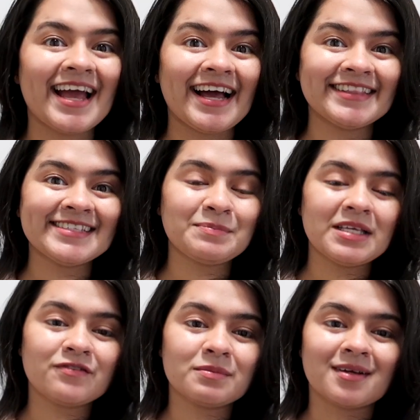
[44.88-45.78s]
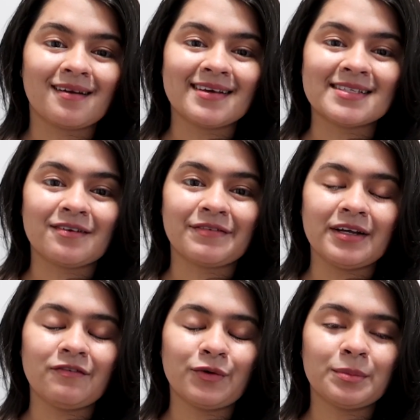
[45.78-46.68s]
And this piece from Zara is a very
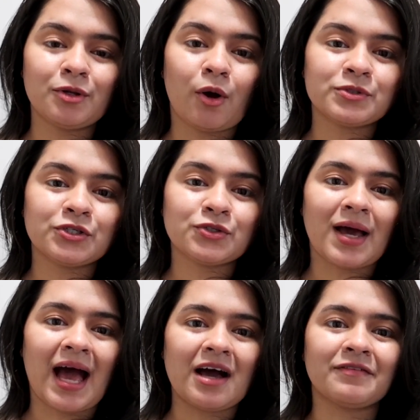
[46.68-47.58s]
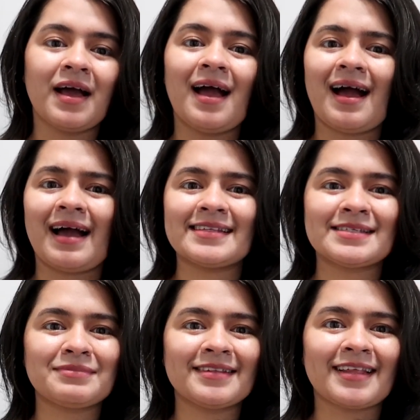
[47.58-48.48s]
affordable option to have, and
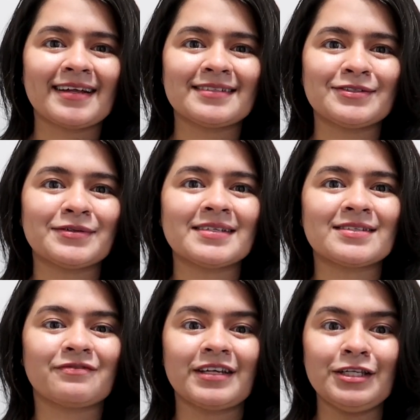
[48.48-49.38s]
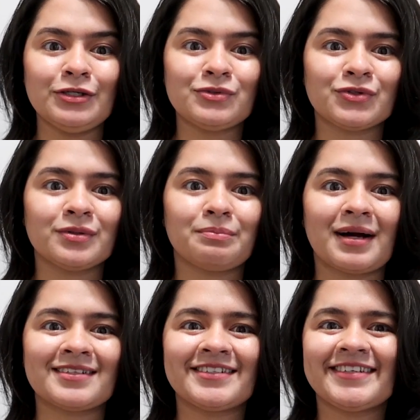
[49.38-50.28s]
something that, you know, is very neutral
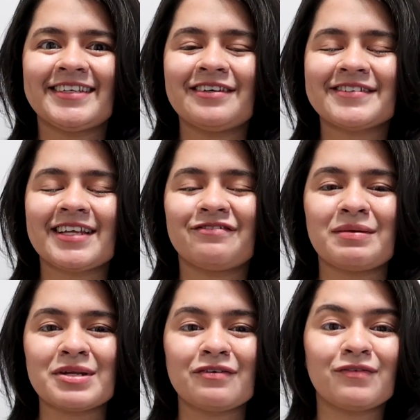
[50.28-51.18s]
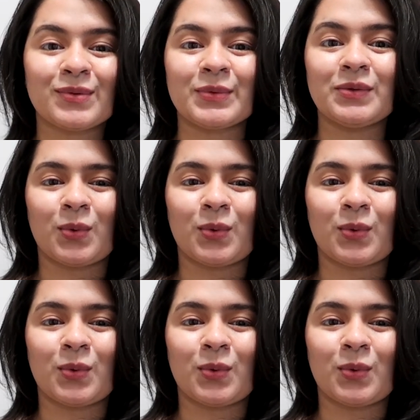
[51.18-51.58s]
but gives that feminine flowy